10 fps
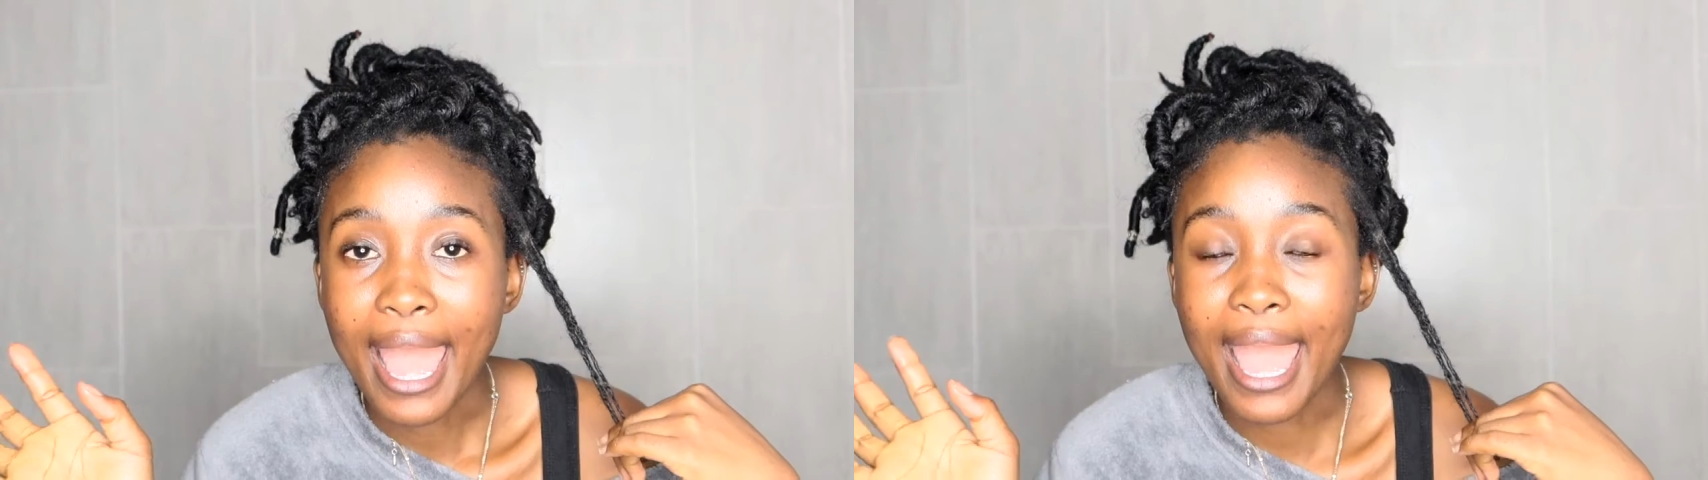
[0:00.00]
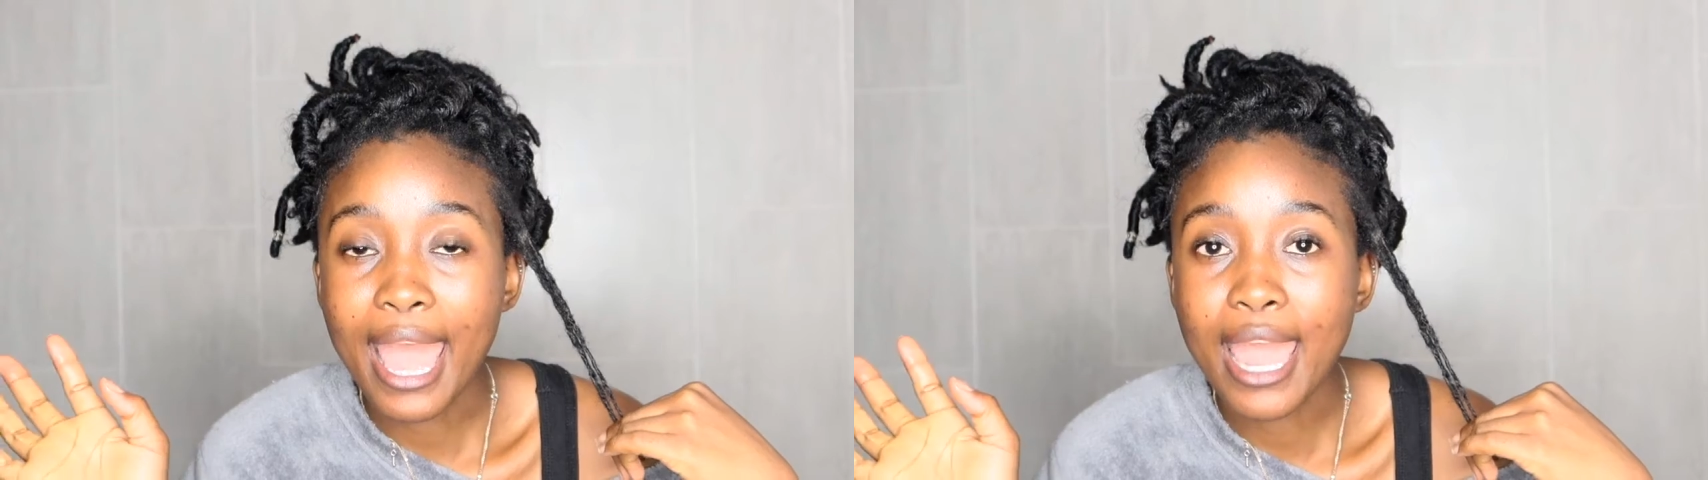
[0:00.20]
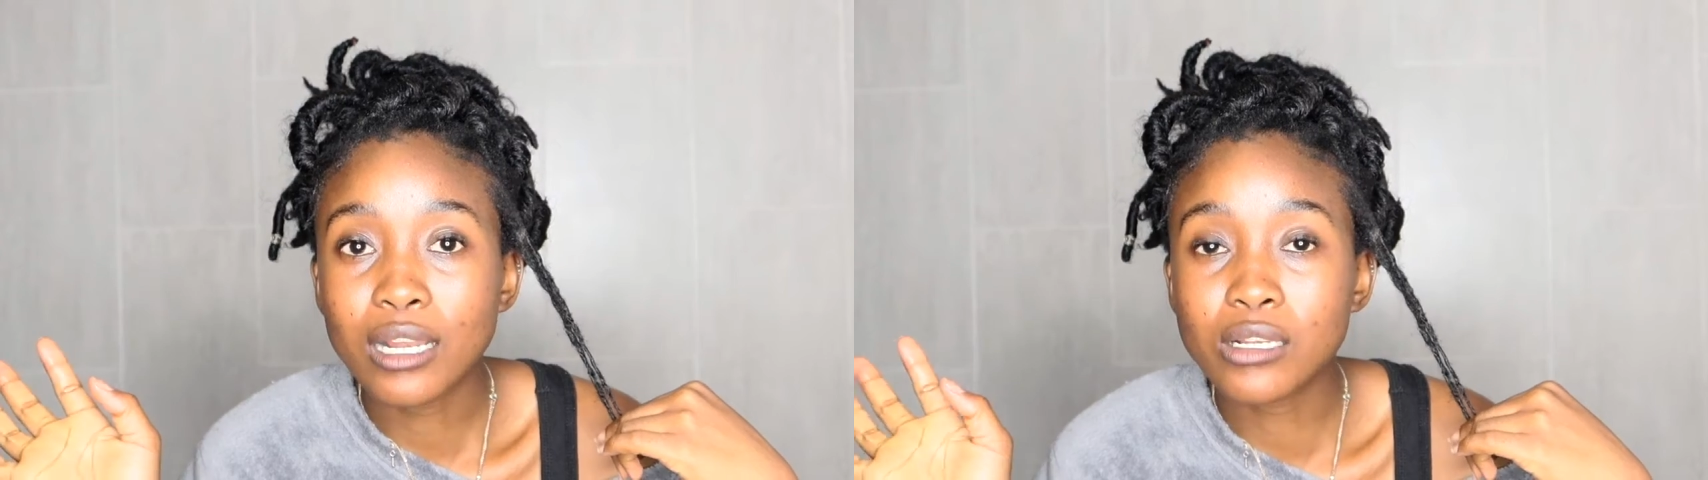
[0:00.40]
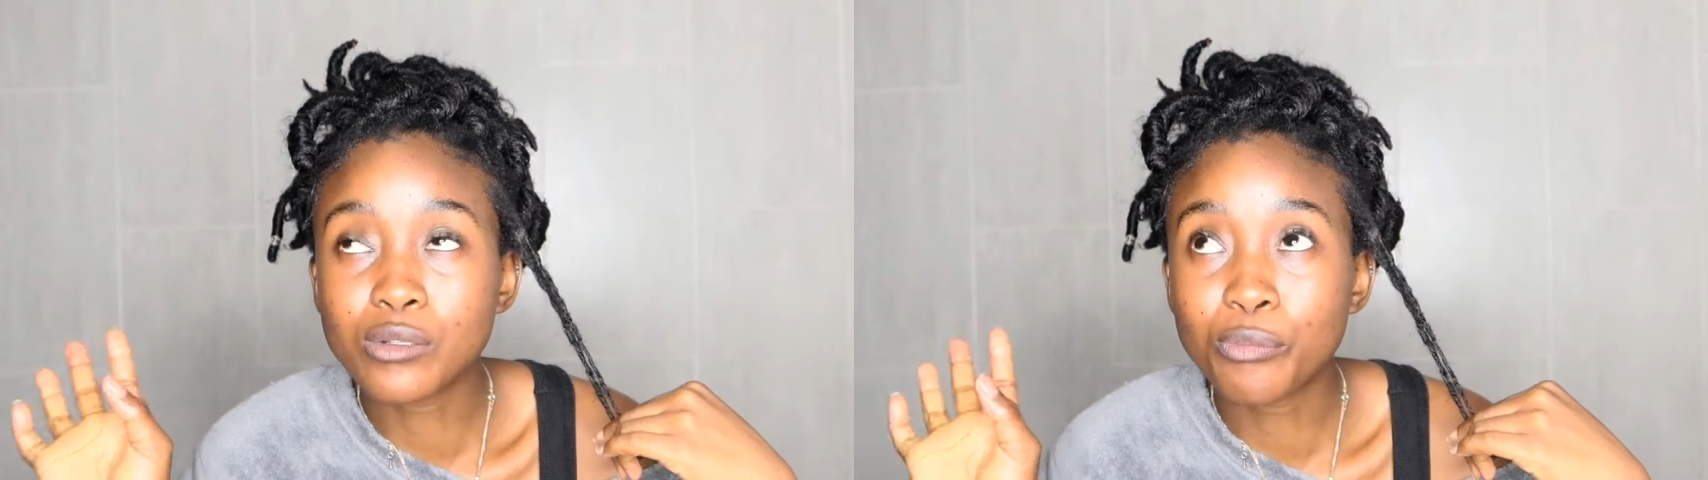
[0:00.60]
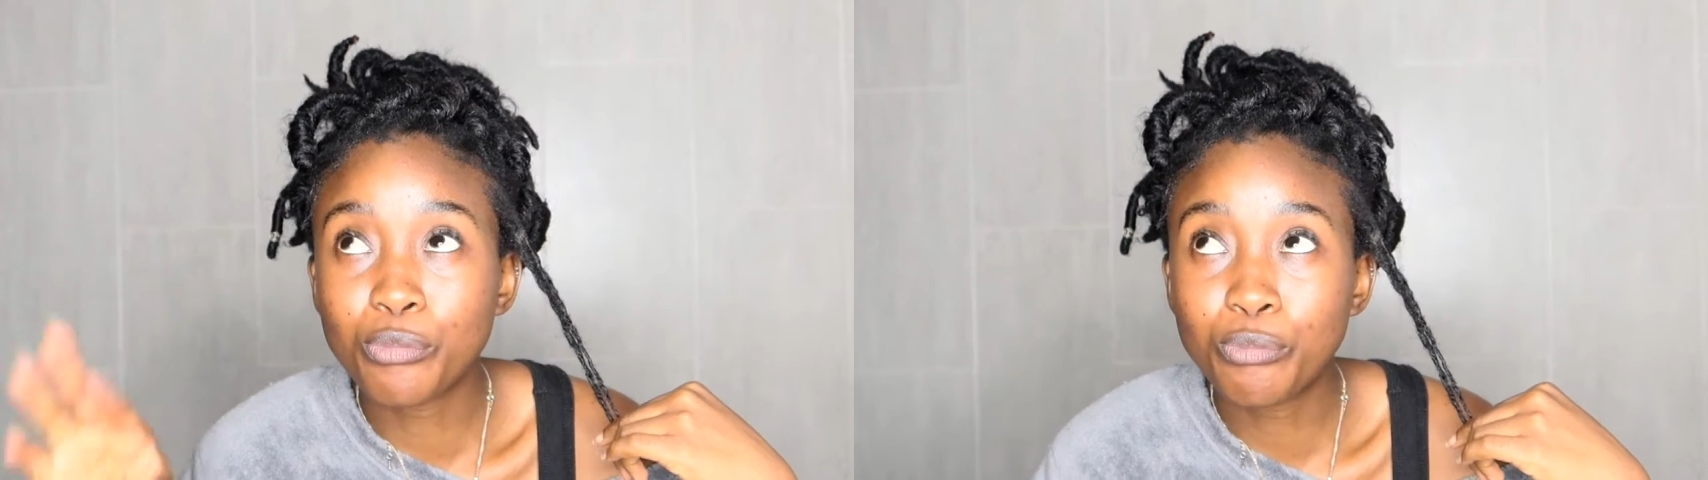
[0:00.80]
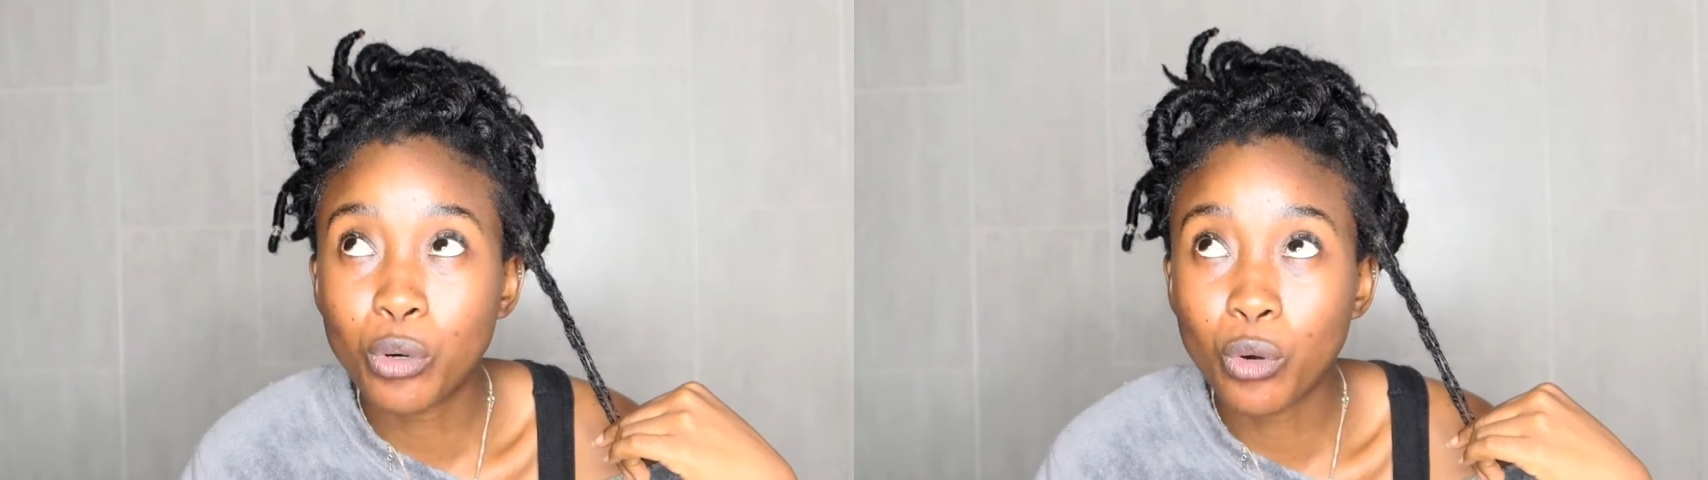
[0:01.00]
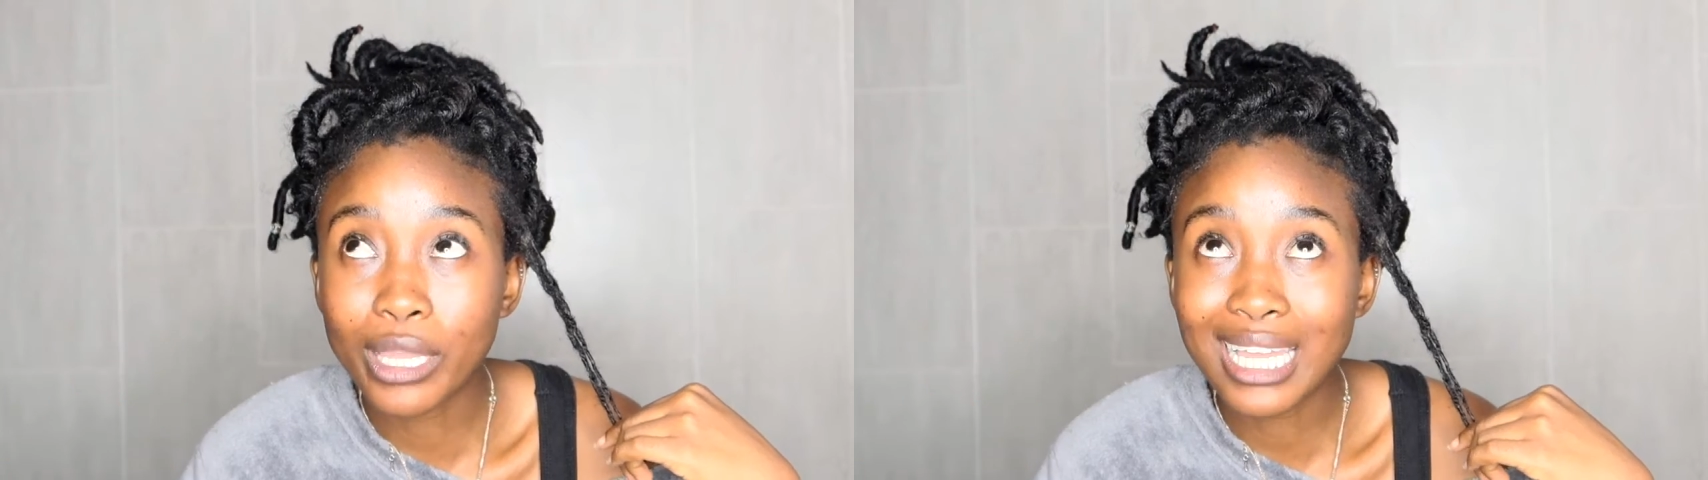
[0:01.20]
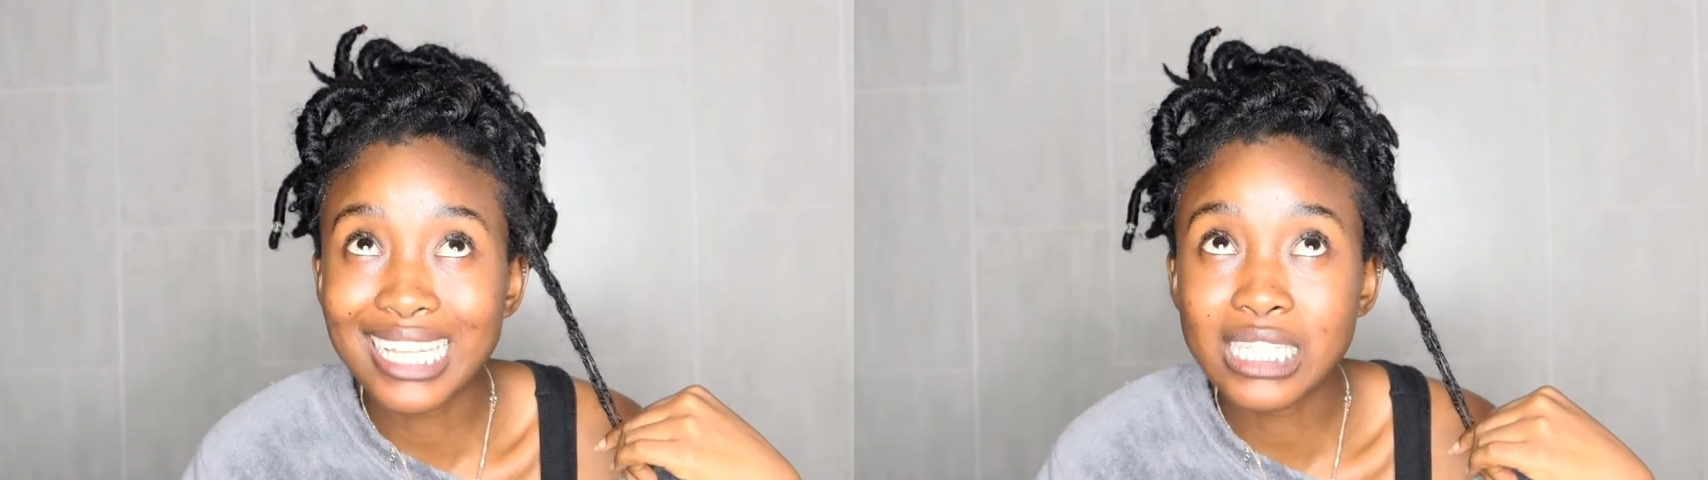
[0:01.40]
and pour
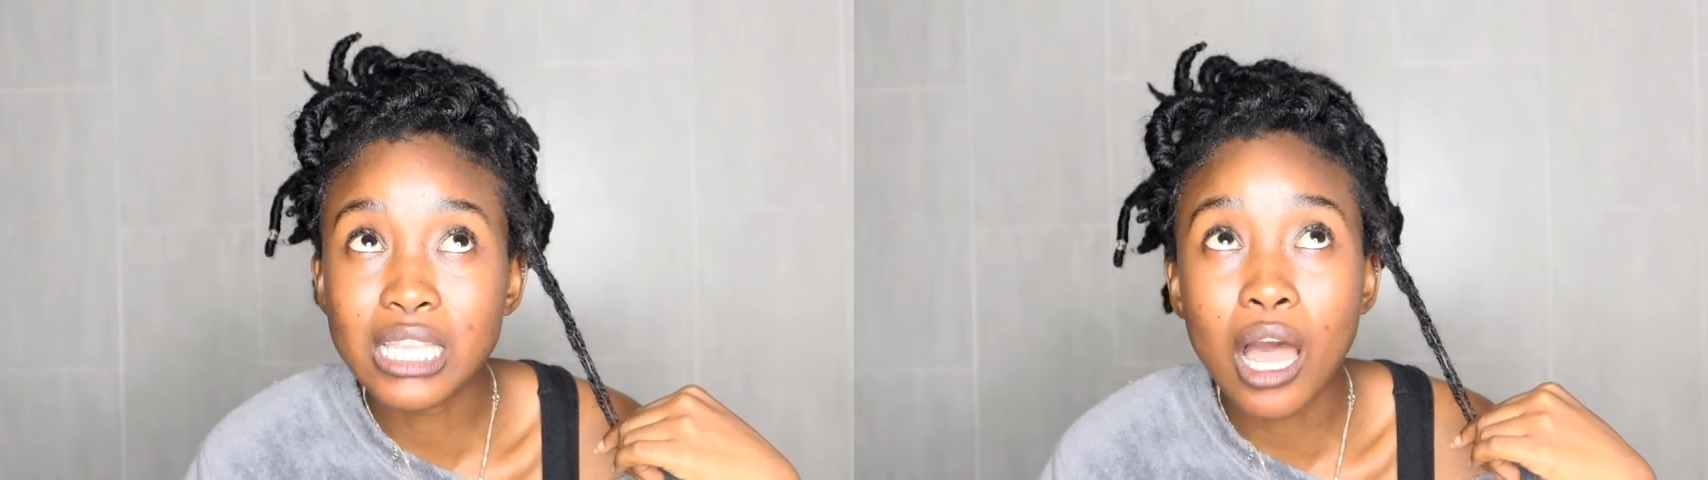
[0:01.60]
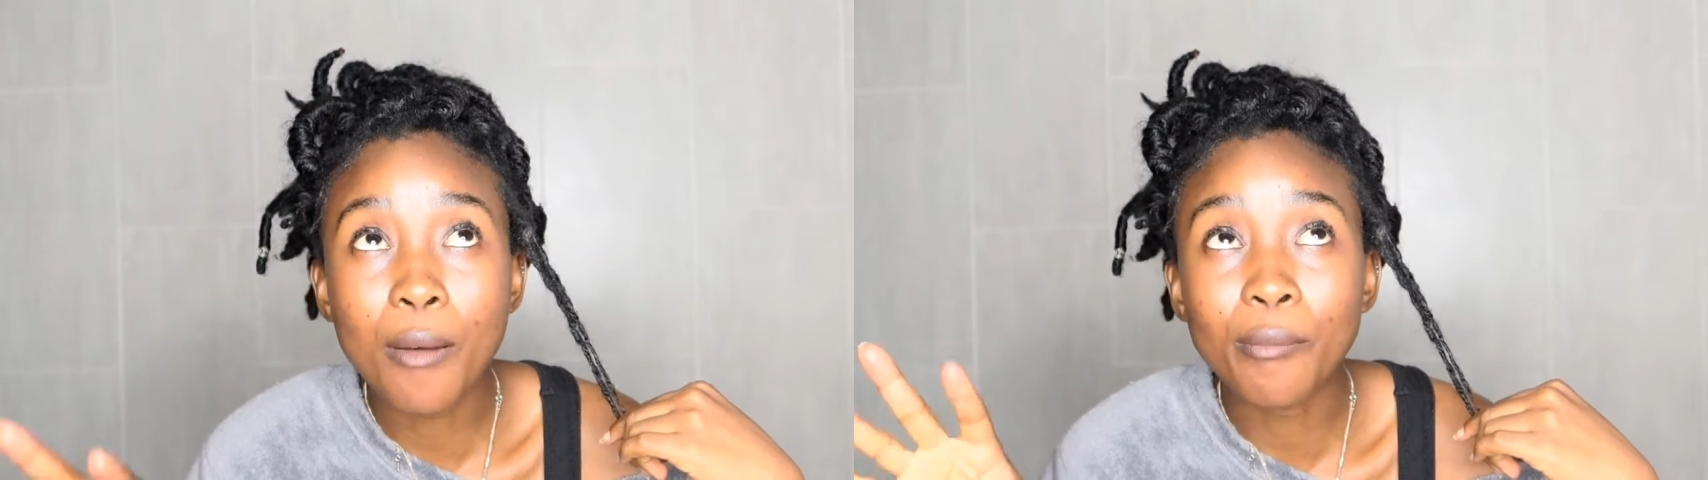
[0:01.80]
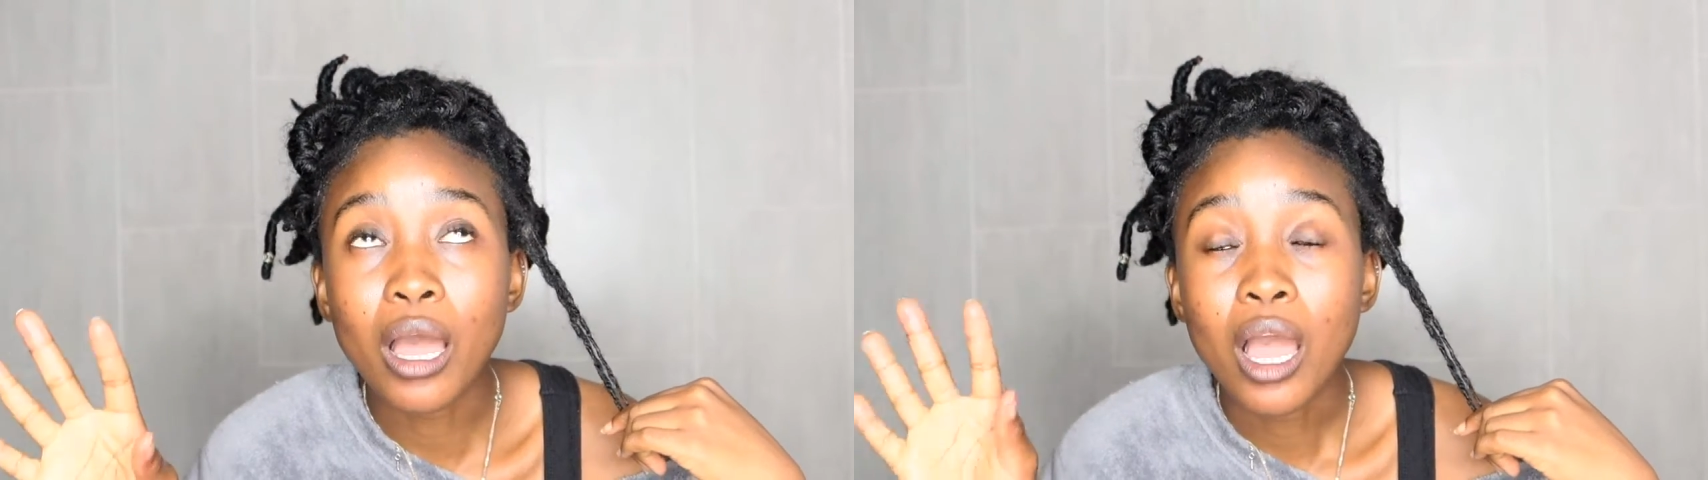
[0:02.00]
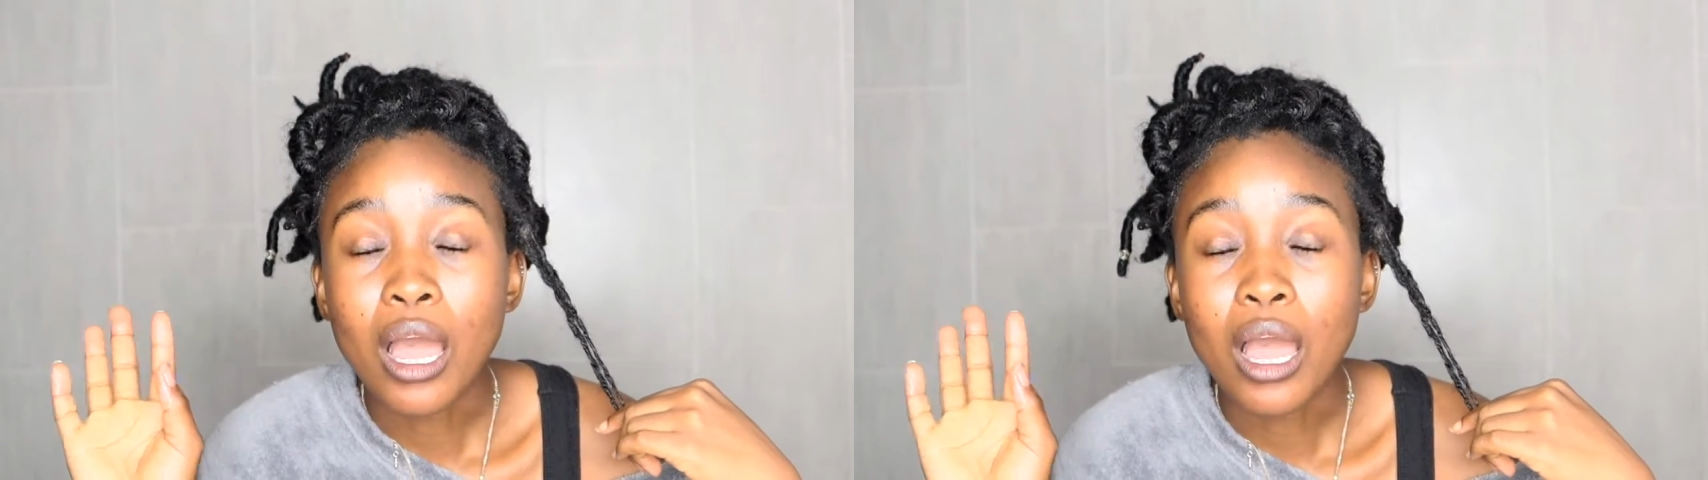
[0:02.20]
in some